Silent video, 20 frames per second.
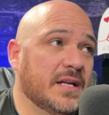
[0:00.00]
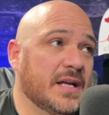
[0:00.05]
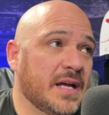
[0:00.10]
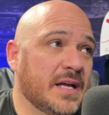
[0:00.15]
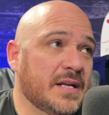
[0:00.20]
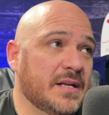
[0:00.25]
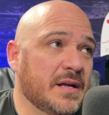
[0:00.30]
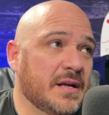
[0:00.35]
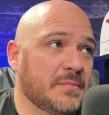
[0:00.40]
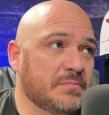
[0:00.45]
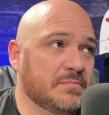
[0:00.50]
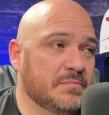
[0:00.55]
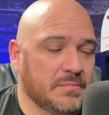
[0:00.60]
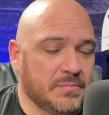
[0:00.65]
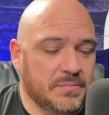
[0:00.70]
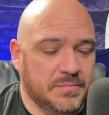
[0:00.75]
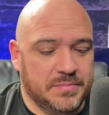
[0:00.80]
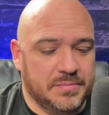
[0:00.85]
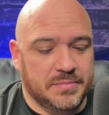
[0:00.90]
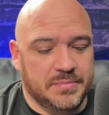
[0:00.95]
And
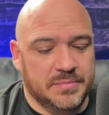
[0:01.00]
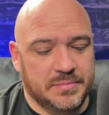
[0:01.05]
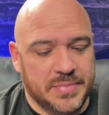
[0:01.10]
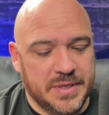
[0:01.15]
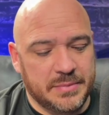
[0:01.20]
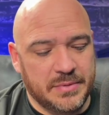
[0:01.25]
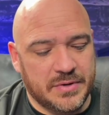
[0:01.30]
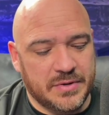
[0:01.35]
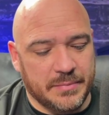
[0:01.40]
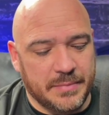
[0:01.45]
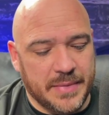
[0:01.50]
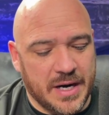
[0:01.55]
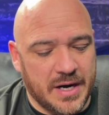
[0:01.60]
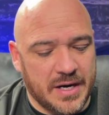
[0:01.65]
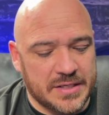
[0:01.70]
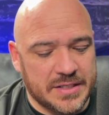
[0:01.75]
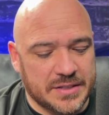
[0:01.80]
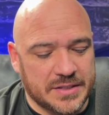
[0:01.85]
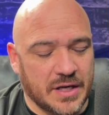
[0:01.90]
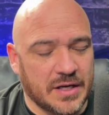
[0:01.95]
biblical
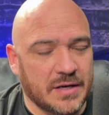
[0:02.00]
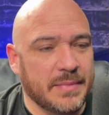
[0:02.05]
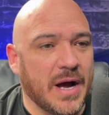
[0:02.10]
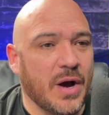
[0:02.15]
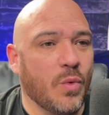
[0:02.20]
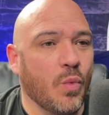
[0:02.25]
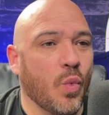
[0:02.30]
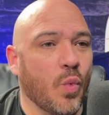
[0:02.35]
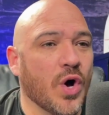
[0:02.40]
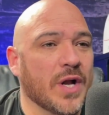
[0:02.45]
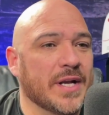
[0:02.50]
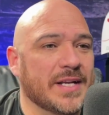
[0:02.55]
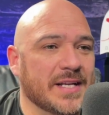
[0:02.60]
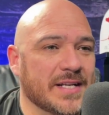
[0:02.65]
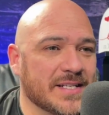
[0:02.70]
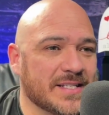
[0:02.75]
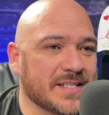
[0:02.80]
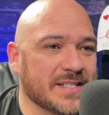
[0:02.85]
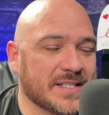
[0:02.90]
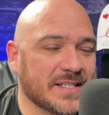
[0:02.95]
marriage is all about
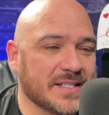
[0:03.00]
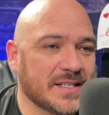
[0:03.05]
oneness,